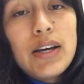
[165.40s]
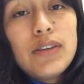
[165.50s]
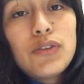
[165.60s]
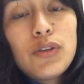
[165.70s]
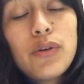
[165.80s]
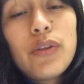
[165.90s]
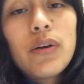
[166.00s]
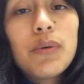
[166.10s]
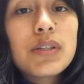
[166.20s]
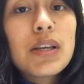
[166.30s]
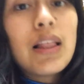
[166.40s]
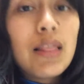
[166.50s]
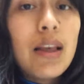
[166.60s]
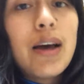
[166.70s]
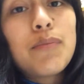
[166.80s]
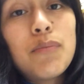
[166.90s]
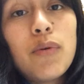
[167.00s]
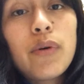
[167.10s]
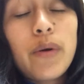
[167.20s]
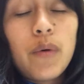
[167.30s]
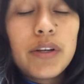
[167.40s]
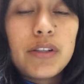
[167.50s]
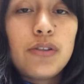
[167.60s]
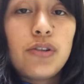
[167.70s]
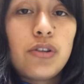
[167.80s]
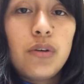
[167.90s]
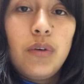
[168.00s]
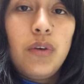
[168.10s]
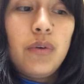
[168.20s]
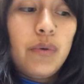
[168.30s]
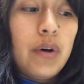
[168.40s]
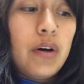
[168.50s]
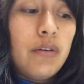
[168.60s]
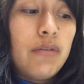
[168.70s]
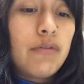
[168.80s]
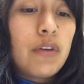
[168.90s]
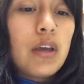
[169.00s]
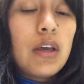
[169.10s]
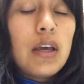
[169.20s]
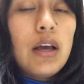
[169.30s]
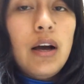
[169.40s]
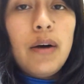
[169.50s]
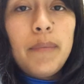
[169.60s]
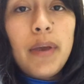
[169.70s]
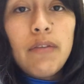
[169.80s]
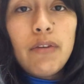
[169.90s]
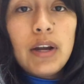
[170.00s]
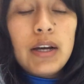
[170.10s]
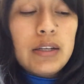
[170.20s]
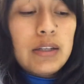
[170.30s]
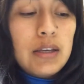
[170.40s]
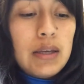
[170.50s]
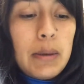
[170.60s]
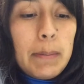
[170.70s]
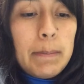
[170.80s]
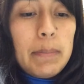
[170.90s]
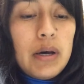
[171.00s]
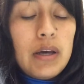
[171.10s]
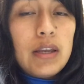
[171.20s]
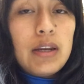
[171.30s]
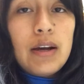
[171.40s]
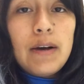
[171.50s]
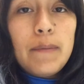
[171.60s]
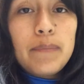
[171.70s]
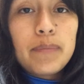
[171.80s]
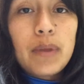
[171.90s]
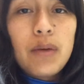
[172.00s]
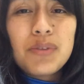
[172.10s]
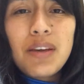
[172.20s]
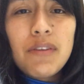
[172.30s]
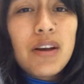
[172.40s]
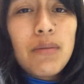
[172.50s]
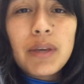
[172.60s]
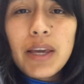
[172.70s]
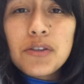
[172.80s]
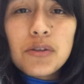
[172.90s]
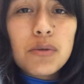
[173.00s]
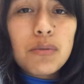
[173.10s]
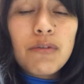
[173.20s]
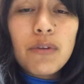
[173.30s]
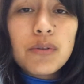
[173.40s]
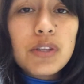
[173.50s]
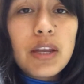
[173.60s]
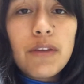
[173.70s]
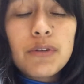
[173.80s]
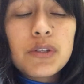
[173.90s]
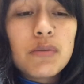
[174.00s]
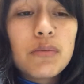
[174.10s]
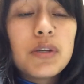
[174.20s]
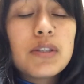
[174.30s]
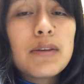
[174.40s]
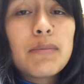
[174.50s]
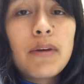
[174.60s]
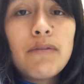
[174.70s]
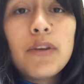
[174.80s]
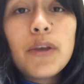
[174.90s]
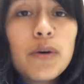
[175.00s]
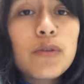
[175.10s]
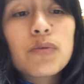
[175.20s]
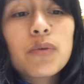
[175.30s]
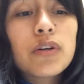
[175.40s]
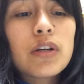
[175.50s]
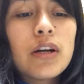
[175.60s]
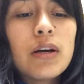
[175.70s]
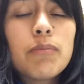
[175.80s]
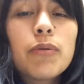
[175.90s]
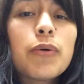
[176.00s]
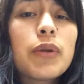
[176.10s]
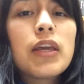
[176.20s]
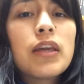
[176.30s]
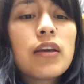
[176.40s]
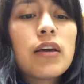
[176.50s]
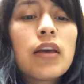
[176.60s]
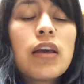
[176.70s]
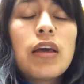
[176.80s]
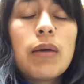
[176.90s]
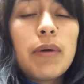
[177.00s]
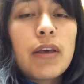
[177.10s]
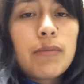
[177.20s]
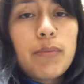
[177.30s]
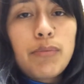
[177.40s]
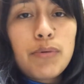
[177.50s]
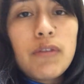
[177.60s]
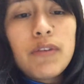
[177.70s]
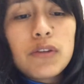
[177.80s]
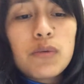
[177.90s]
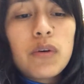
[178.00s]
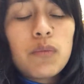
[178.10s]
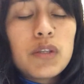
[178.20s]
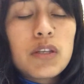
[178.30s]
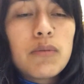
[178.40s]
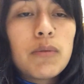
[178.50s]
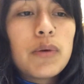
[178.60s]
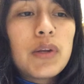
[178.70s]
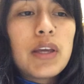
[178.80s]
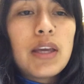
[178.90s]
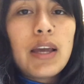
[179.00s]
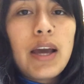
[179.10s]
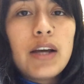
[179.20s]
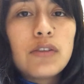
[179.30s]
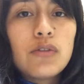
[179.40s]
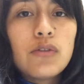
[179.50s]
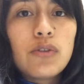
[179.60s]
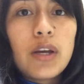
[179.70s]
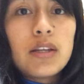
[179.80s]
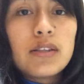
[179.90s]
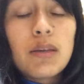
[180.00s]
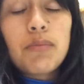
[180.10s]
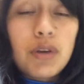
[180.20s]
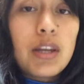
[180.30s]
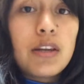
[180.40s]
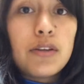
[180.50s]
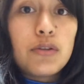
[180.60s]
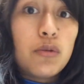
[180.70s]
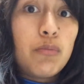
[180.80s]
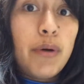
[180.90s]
guys, so there was a lot more I wanted to show you of um, Evora, but um, I was having complications with my phone today for some reason. My videos weren't uploading, my, my previous one wasn't uploading, and I had to try to separate it into